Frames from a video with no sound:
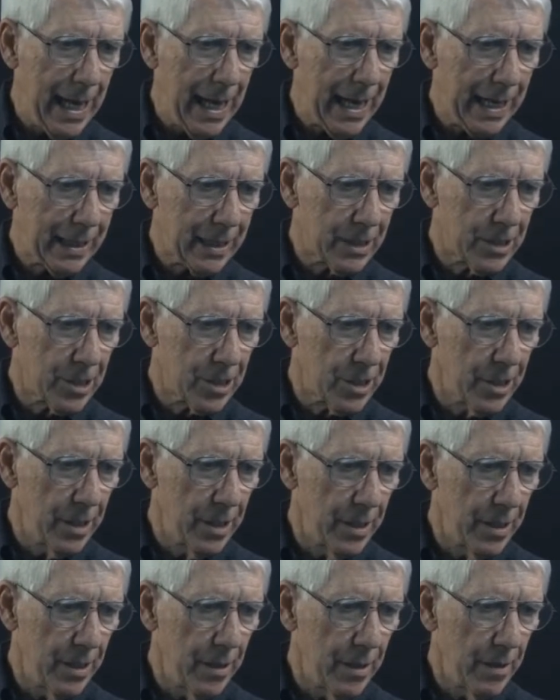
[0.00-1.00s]
x
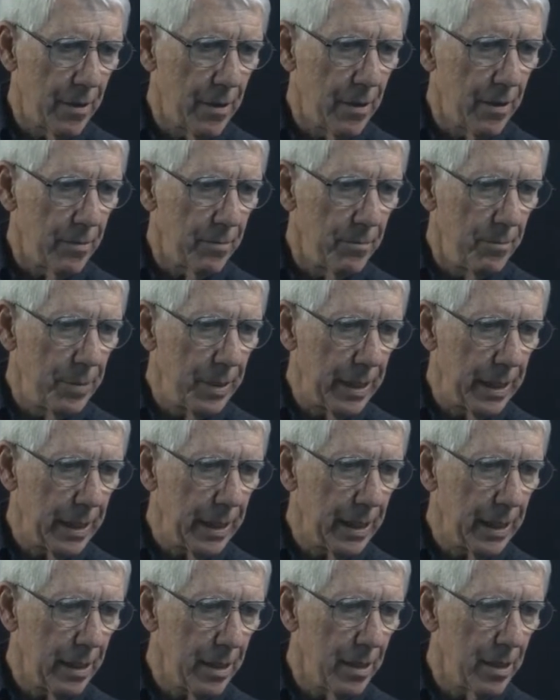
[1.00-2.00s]

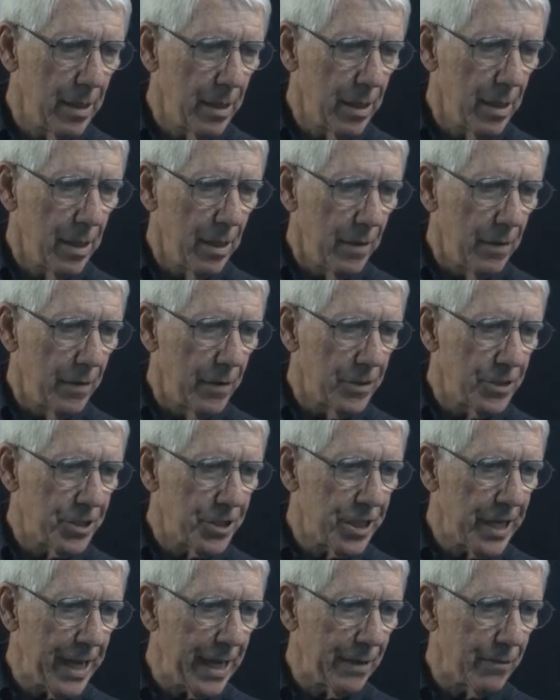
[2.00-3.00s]
be the
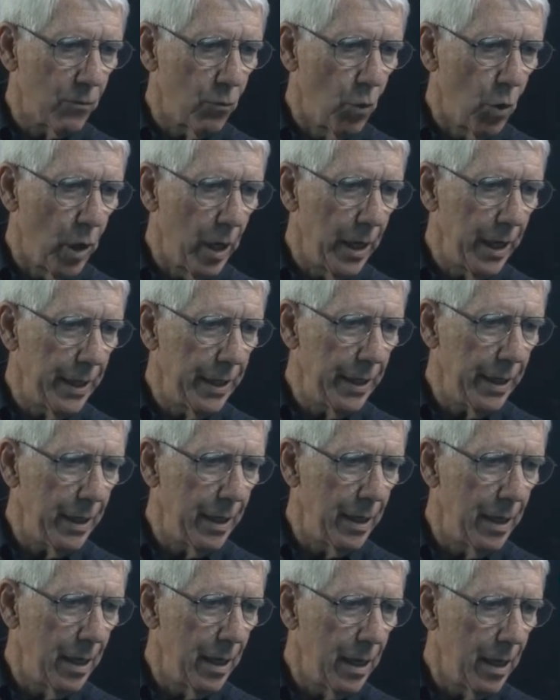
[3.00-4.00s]
set 1
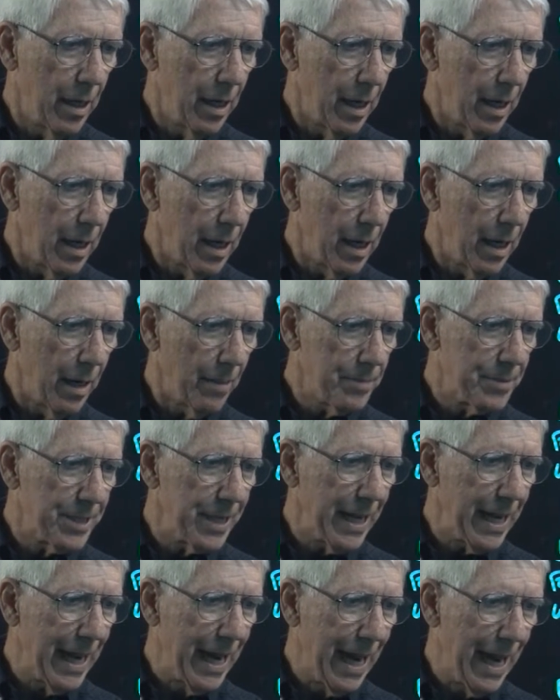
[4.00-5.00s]
up
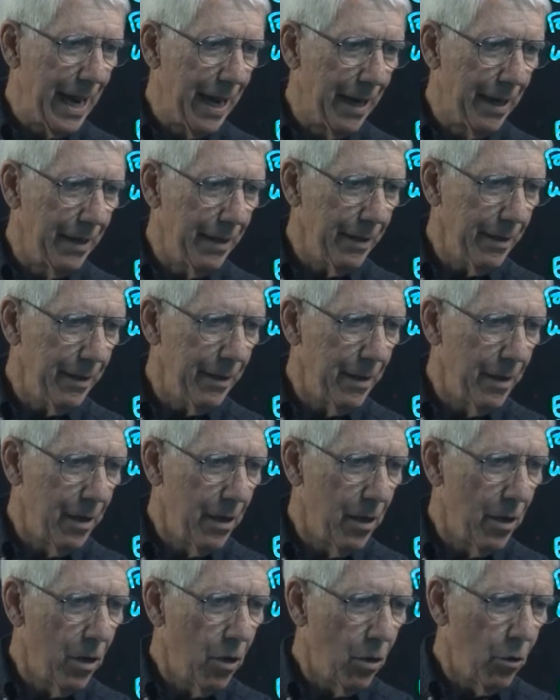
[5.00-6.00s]
to n,
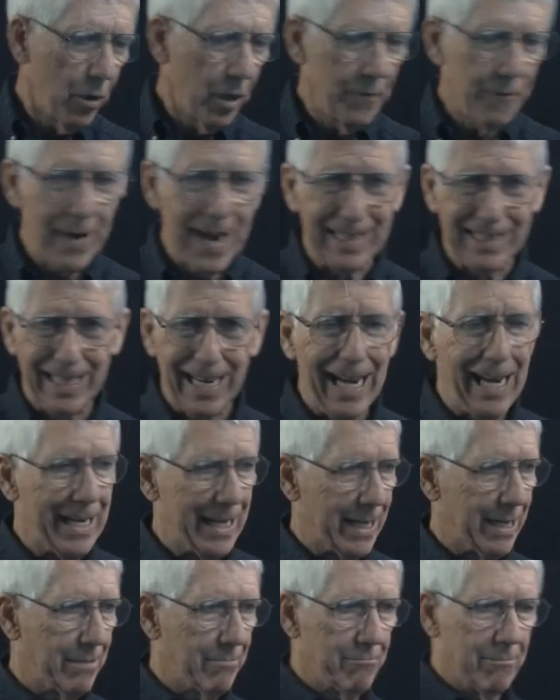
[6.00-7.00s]
or in fact
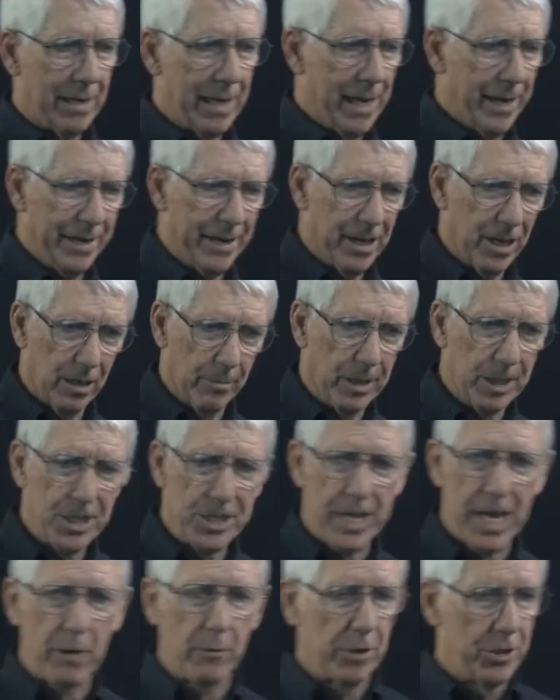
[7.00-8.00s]
any n element
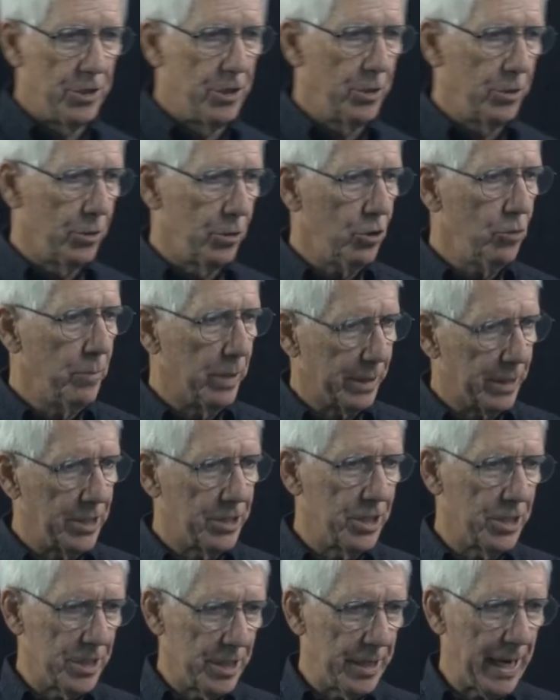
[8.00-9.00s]
set would do, but
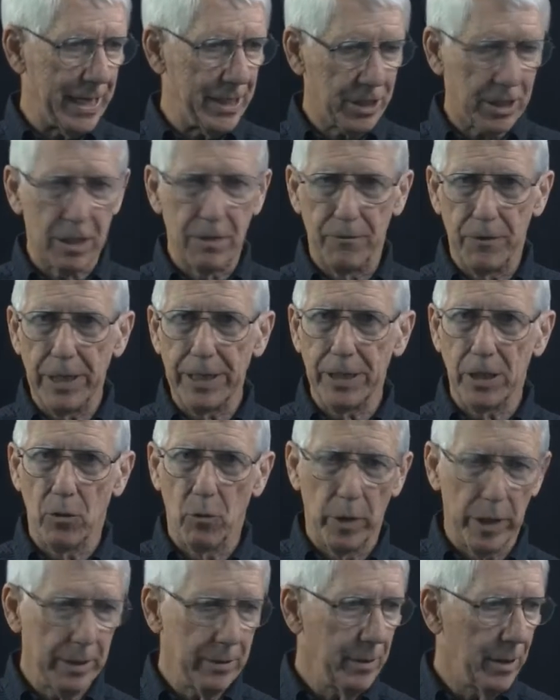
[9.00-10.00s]
this is a nice convenient
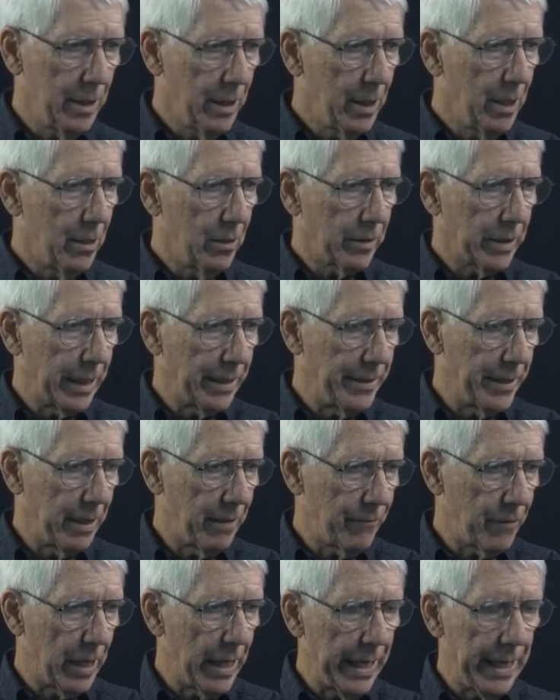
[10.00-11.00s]
one.
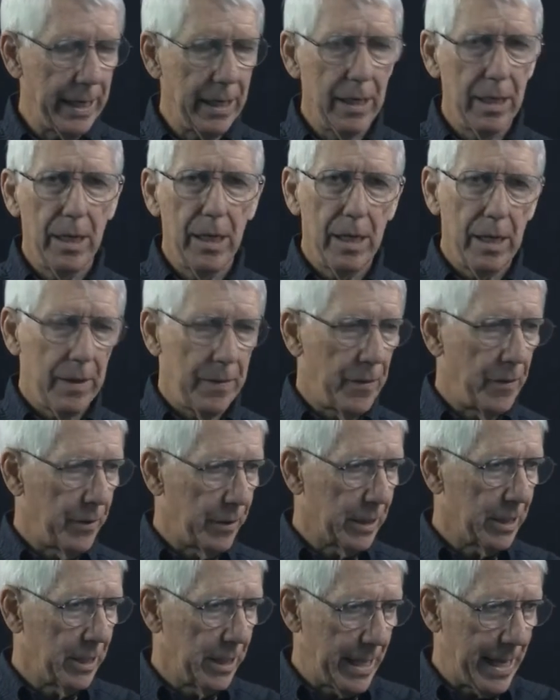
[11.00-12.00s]
Identify
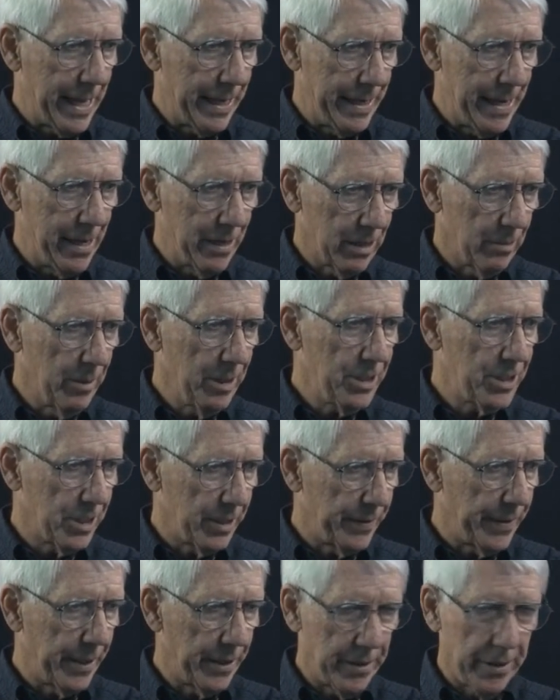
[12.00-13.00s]
their n elements
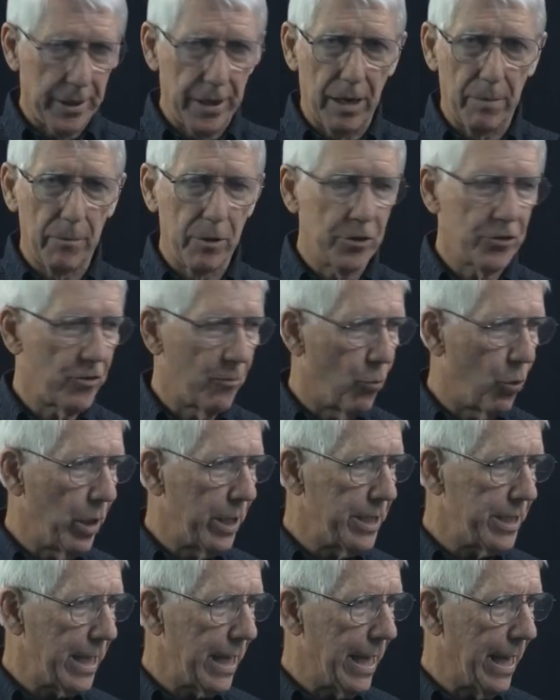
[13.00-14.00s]
and they are the numbers from
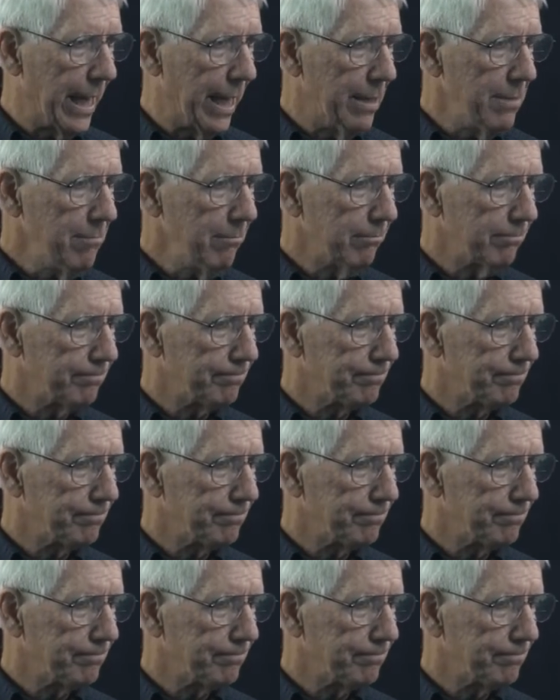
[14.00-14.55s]
1 to n.